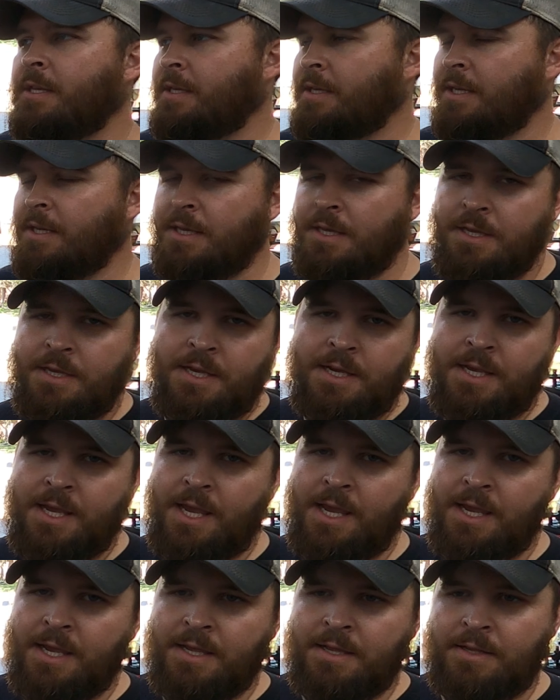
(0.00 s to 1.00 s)
you
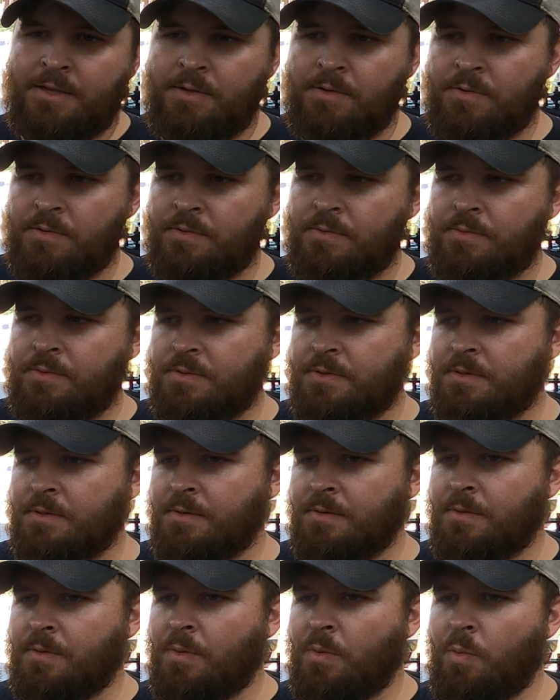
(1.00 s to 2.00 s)
can't use
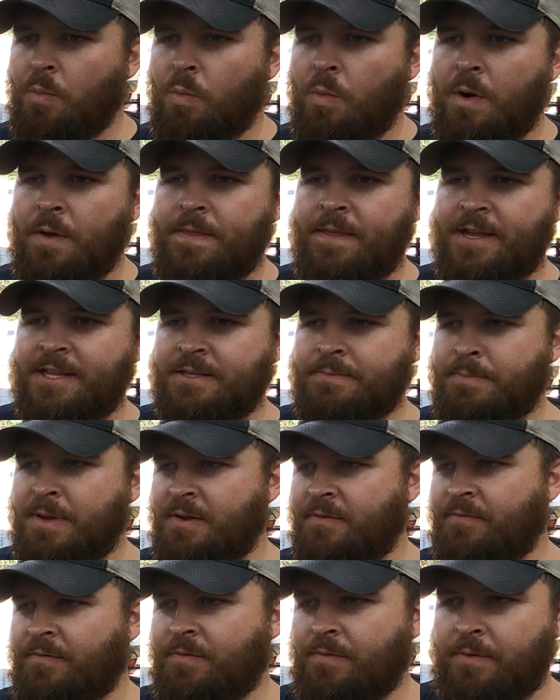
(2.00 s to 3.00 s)
one that's
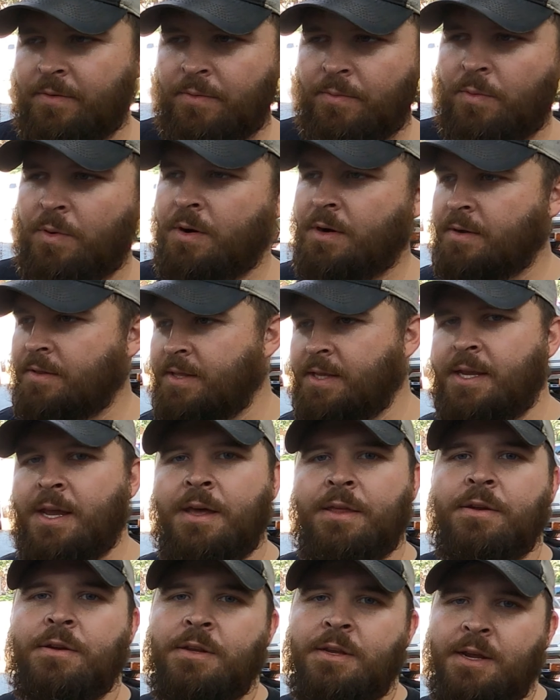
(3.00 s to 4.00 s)
meant for one or the
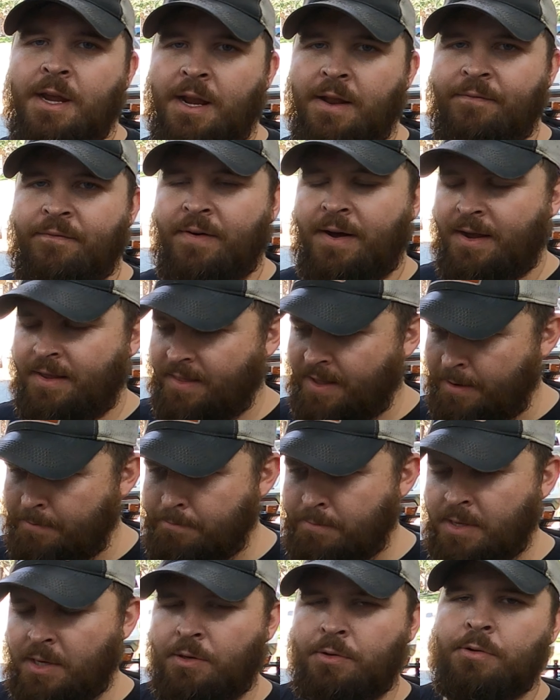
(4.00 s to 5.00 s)
other. You got to find that
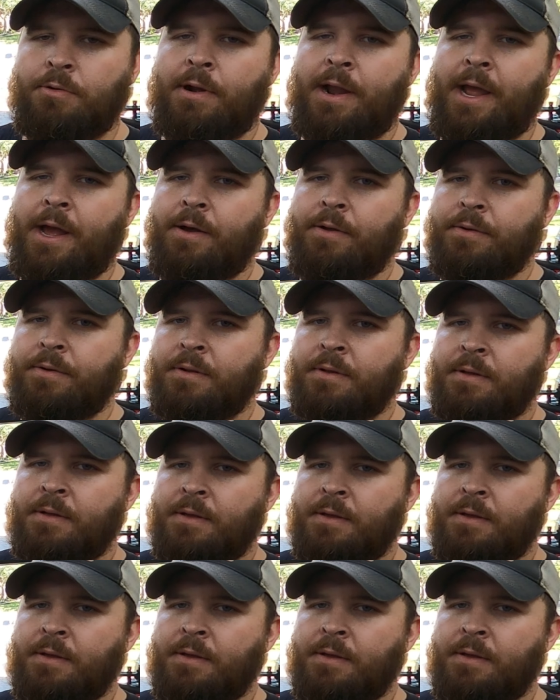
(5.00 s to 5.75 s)
middle ground,